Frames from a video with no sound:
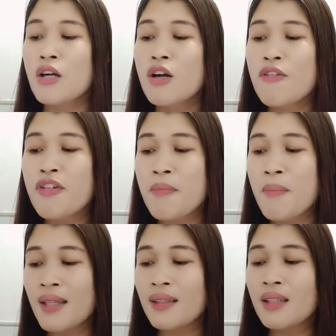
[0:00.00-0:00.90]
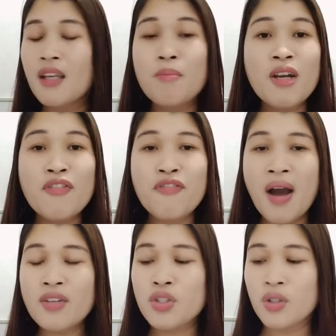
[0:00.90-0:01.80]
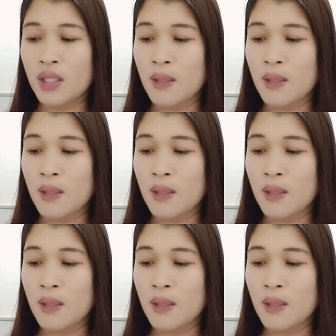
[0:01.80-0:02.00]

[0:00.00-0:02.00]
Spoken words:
government and manufacturing.